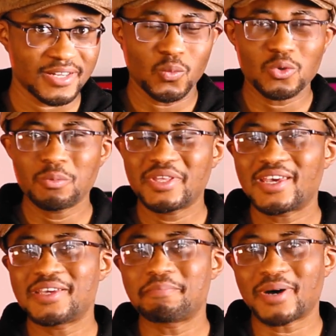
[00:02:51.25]
What will be
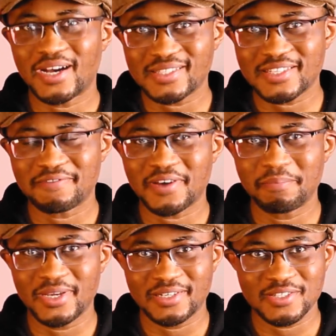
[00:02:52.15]
the impact if I
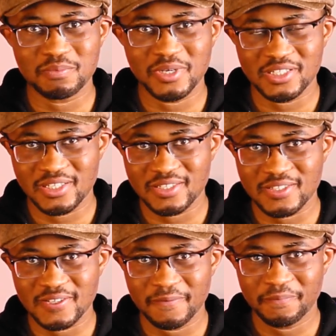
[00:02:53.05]
make this purchase?